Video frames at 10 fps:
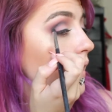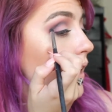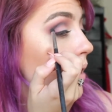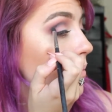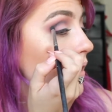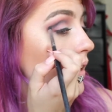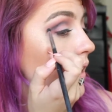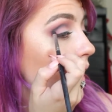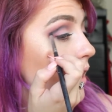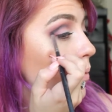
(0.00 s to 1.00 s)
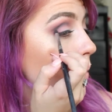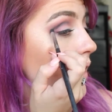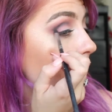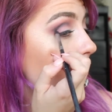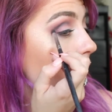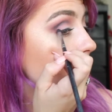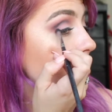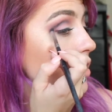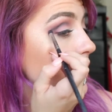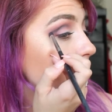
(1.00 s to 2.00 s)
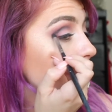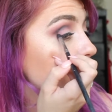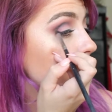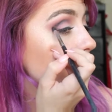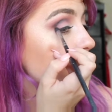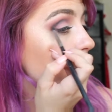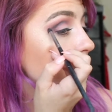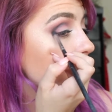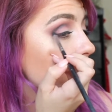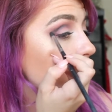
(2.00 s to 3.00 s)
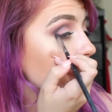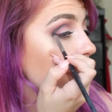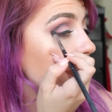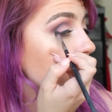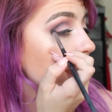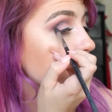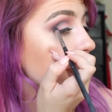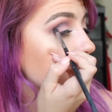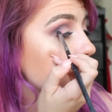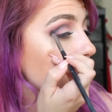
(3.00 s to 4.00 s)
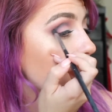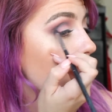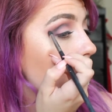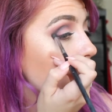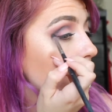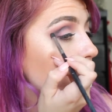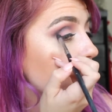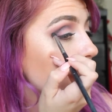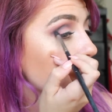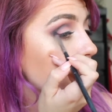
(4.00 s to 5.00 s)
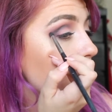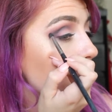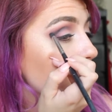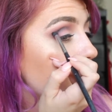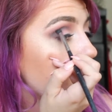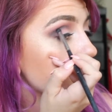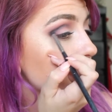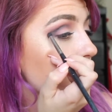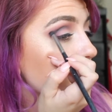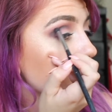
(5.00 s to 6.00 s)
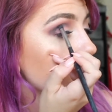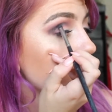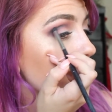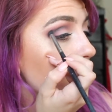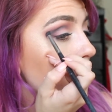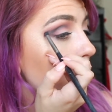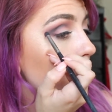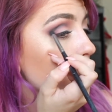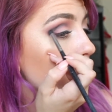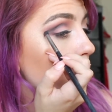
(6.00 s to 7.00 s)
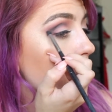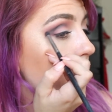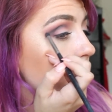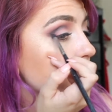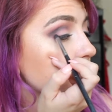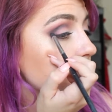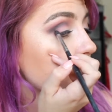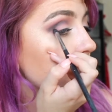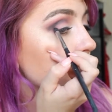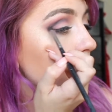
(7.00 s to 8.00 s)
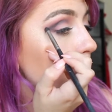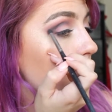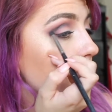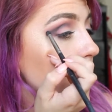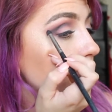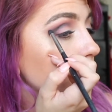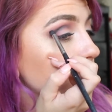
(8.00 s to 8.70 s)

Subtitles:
Now I'm going to kind of wing it out just a little and start creating just a small V with that black shadow right at the bottom.